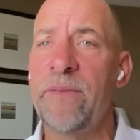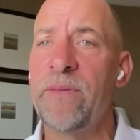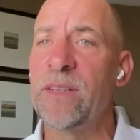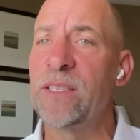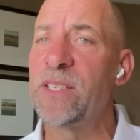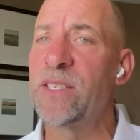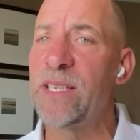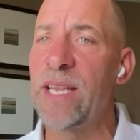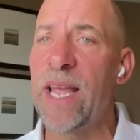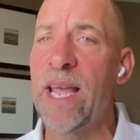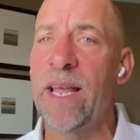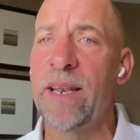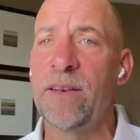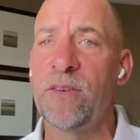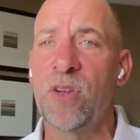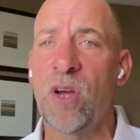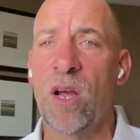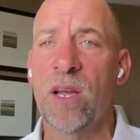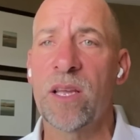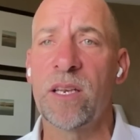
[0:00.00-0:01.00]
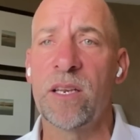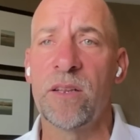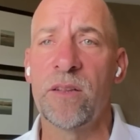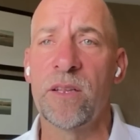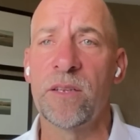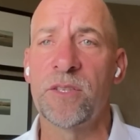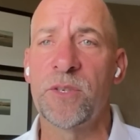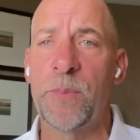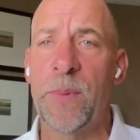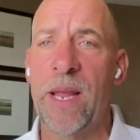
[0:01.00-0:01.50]
even said, talking to
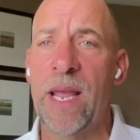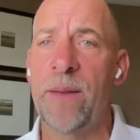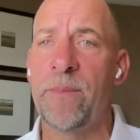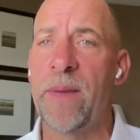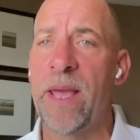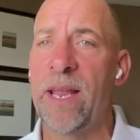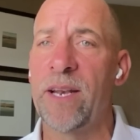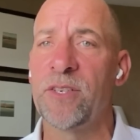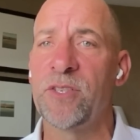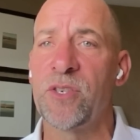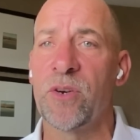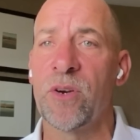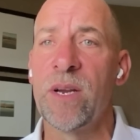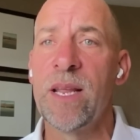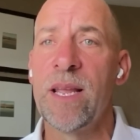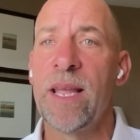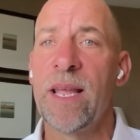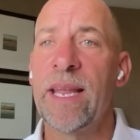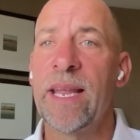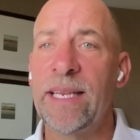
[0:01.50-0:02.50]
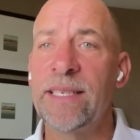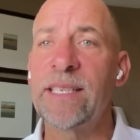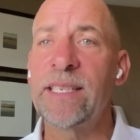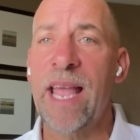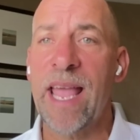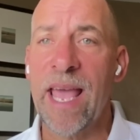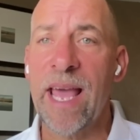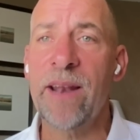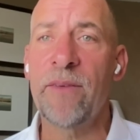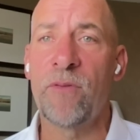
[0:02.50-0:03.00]
the Japan manager, he's
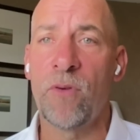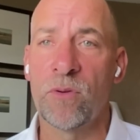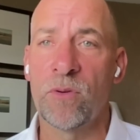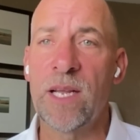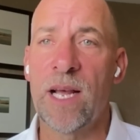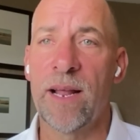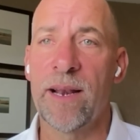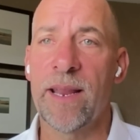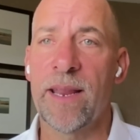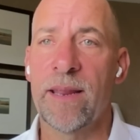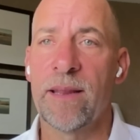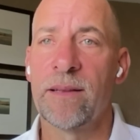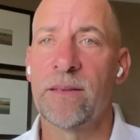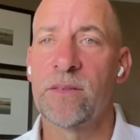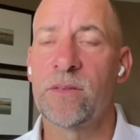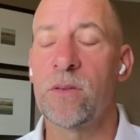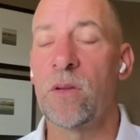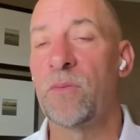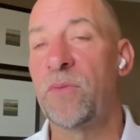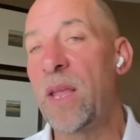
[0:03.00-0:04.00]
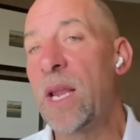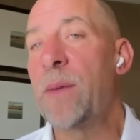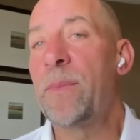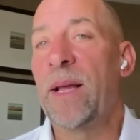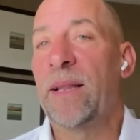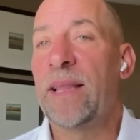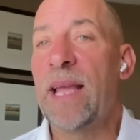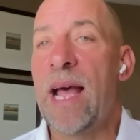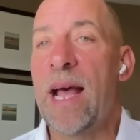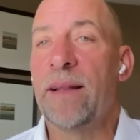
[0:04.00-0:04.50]
ahead of Ohtani. So think
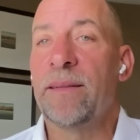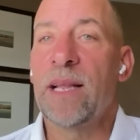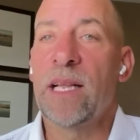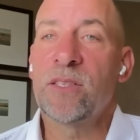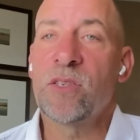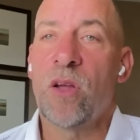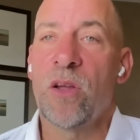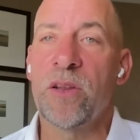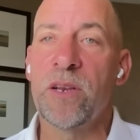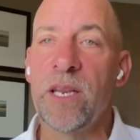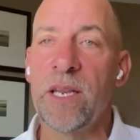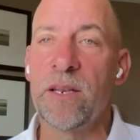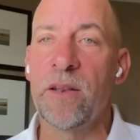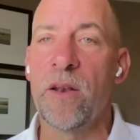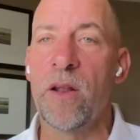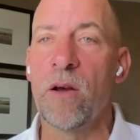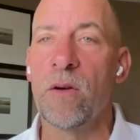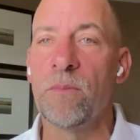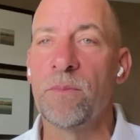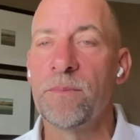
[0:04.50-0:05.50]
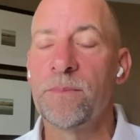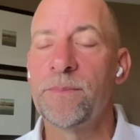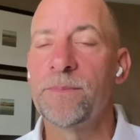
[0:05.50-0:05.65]
about that. That's all you need to know.